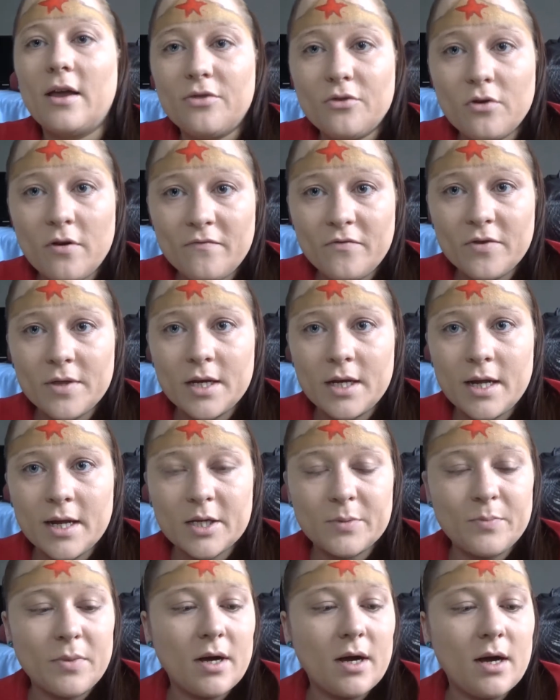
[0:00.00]
I thought for the
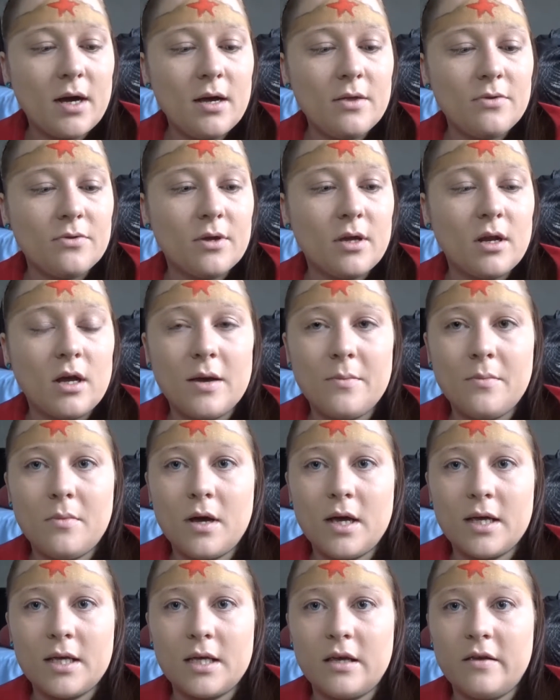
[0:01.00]
next part that I
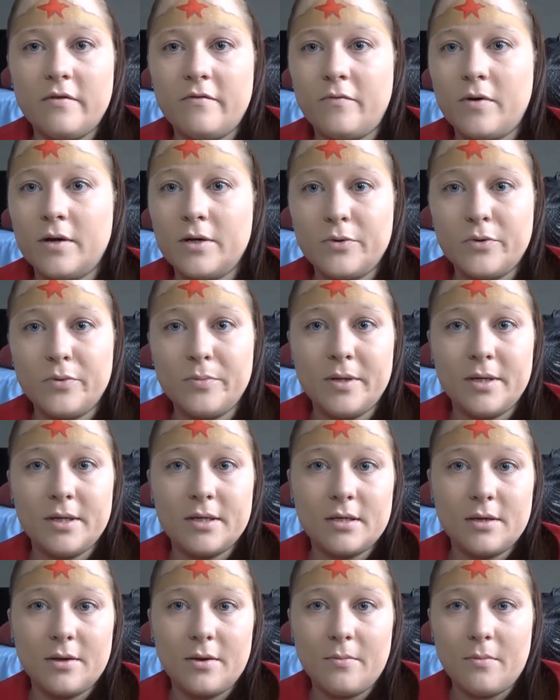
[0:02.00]
might give Wonder Woman
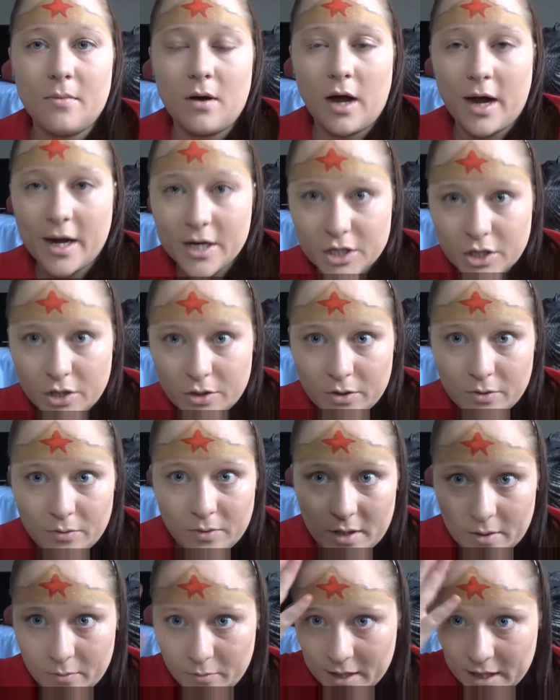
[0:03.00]
some eyeshadow
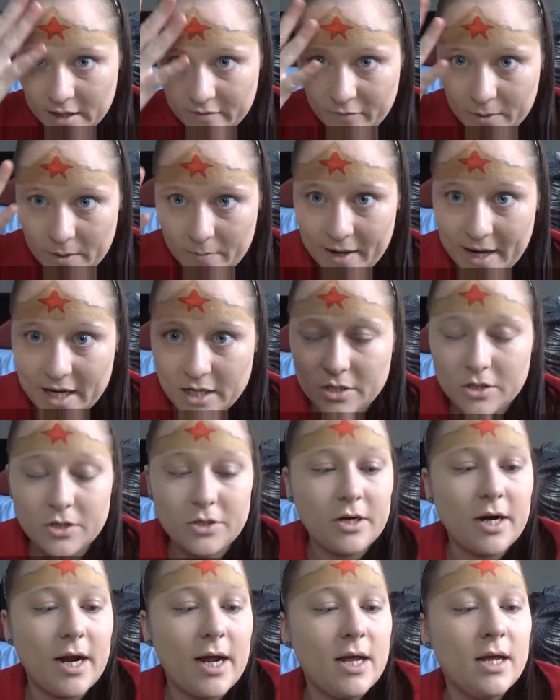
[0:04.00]
while I'm waiting for the paint to
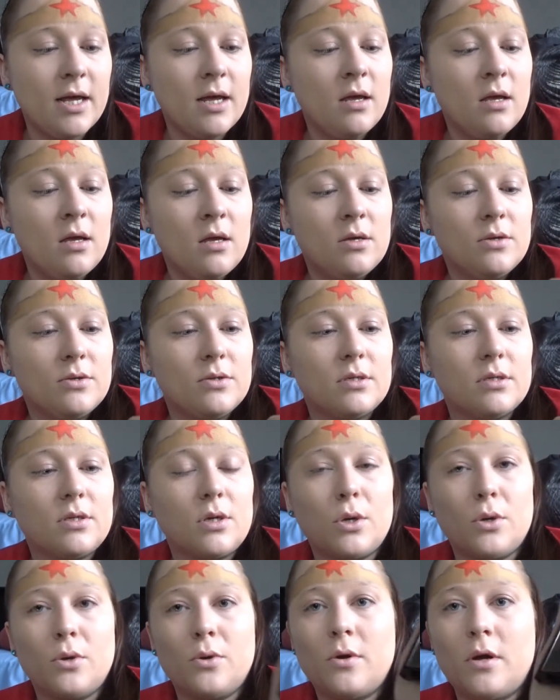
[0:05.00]
dry.
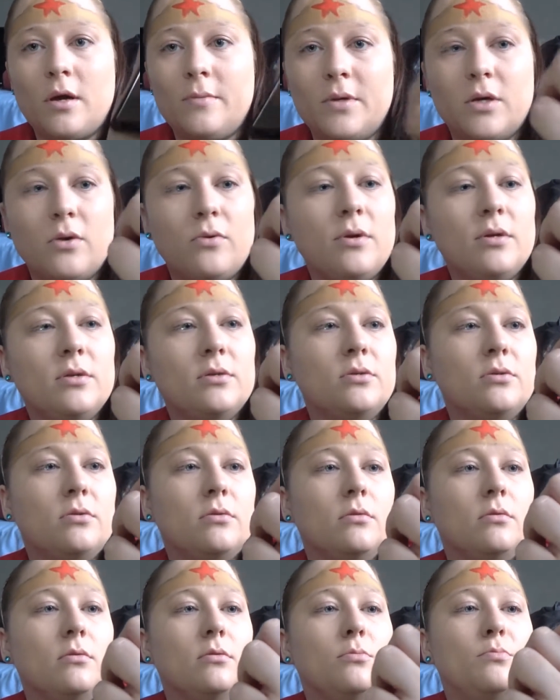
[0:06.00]
So I'm going
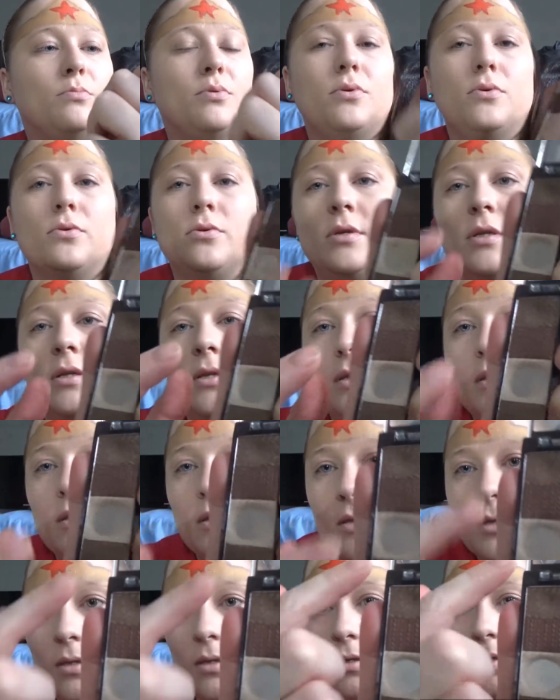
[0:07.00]
to put
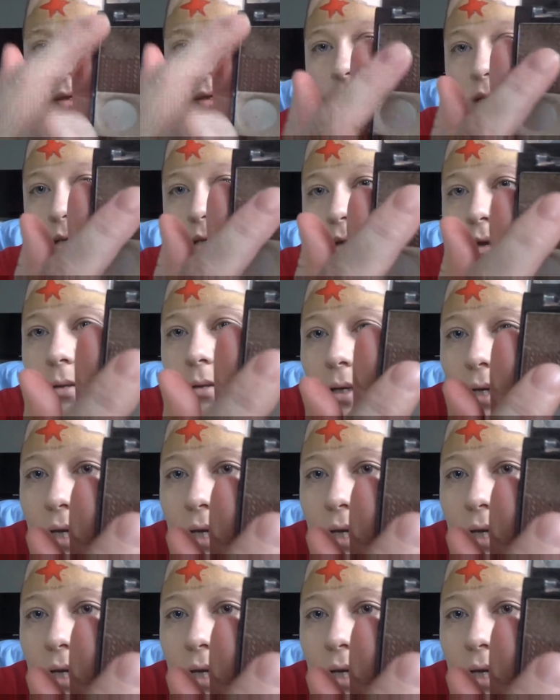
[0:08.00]
this colour